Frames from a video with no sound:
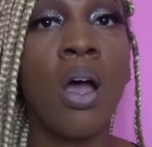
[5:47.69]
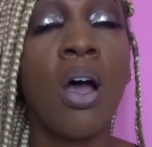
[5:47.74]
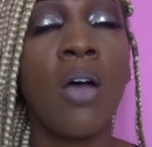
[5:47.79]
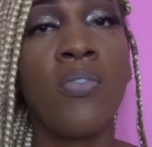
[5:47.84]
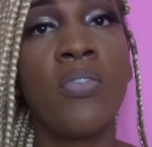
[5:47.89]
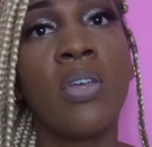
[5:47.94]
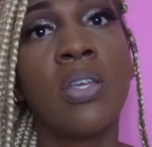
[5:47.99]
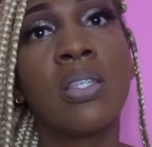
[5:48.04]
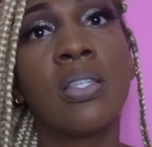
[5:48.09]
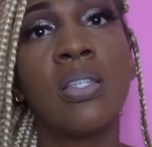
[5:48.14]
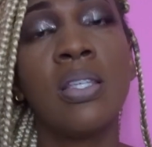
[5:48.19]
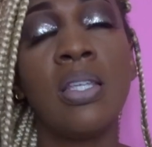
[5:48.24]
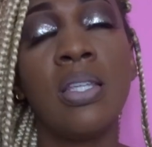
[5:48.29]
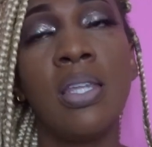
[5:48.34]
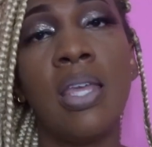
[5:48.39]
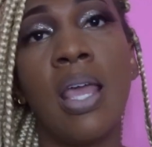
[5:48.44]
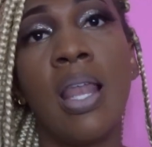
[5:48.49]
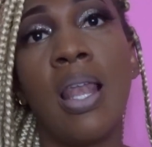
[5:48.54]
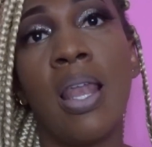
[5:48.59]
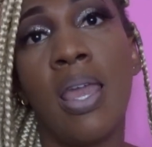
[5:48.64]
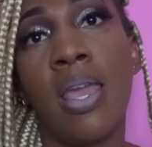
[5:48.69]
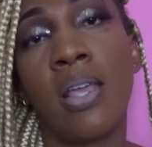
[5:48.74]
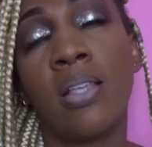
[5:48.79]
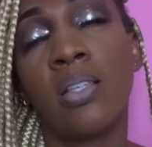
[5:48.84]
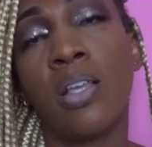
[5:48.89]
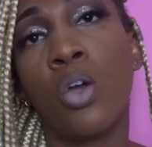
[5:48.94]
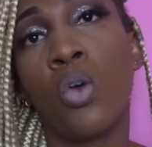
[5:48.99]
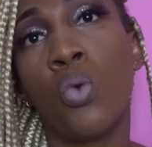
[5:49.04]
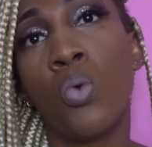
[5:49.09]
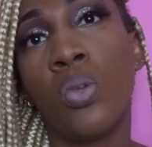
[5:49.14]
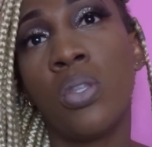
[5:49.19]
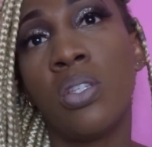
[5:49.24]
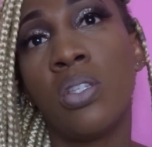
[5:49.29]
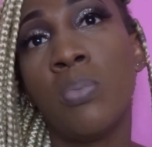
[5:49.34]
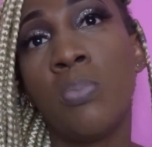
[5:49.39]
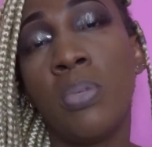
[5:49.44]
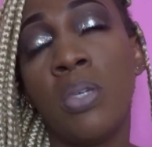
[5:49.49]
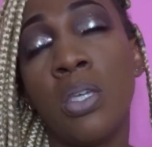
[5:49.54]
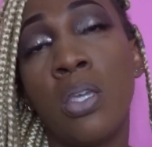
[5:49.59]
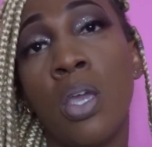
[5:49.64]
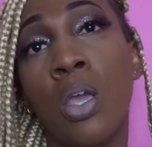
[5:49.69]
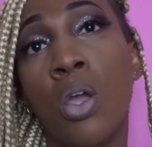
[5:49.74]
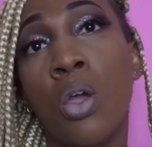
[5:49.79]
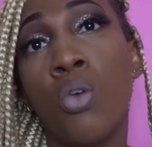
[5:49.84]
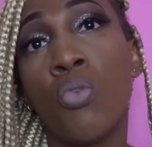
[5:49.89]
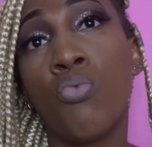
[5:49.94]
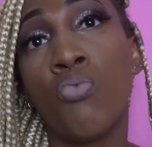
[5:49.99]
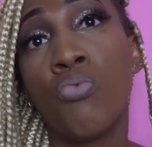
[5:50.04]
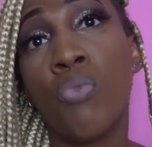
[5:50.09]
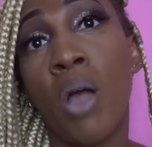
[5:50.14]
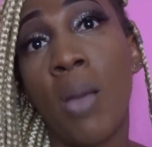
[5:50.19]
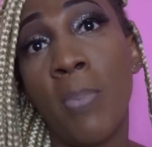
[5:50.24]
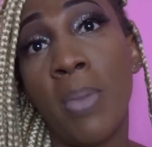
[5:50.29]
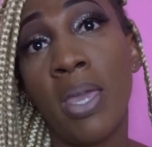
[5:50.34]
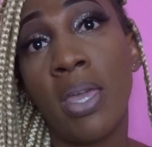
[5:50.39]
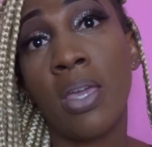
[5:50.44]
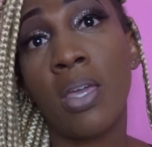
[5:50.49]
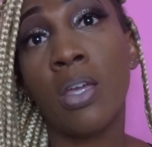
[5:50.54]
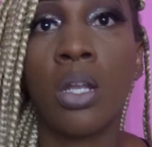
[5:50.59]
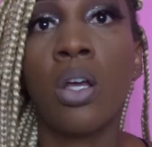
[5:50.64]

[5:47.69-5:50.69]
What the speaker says: obviously their legs are going to be rubbing.